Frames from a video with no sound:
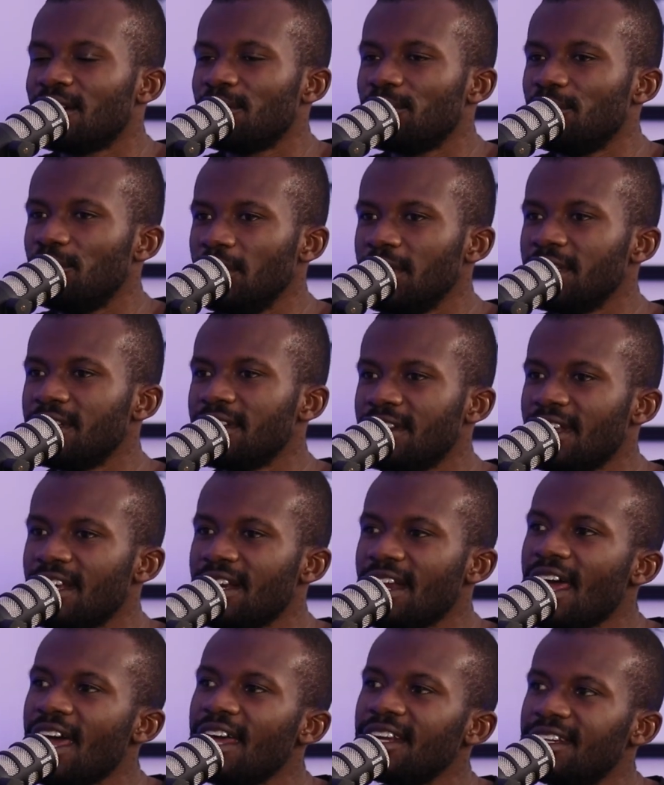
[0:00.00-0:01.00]
whether that
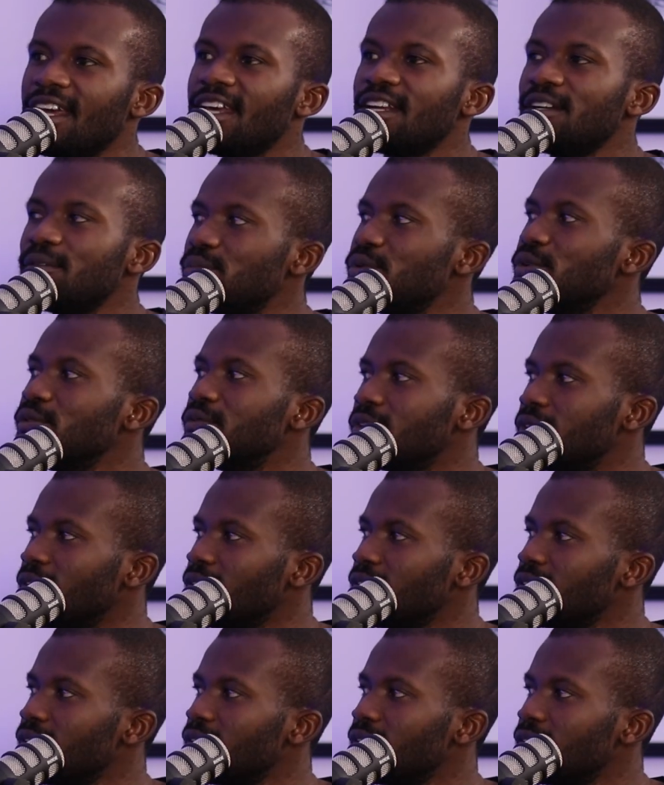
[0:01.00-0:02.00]
ad can improve or
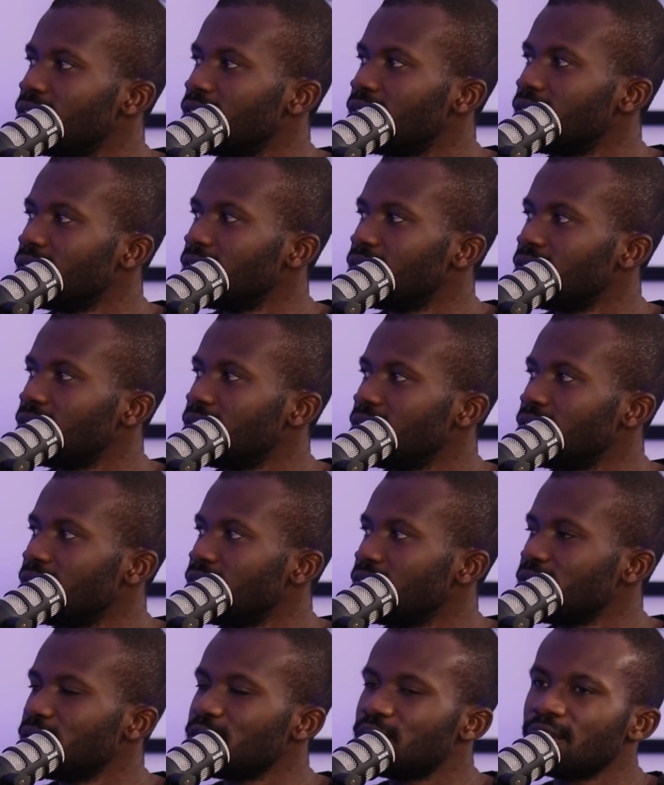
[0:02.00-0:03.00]
not.
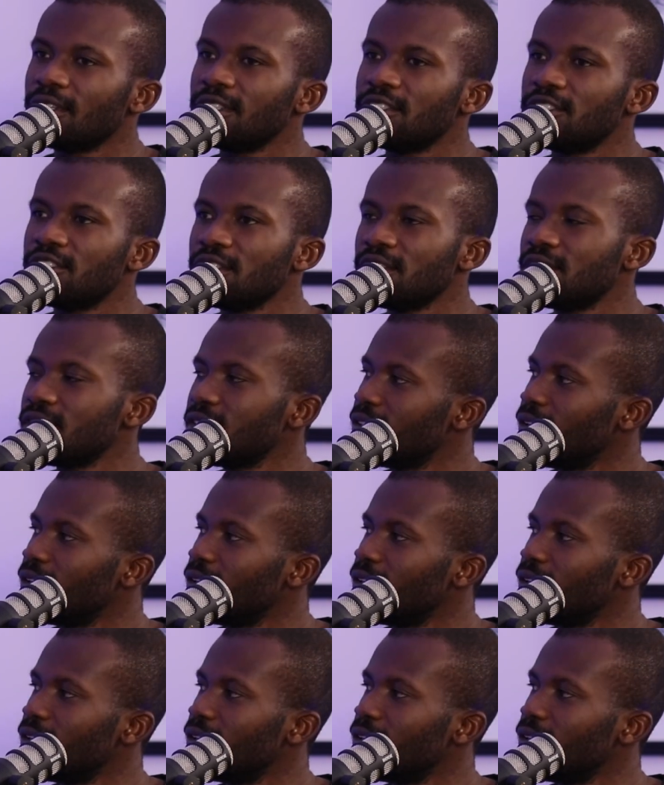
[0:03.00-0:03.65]
So it's not just the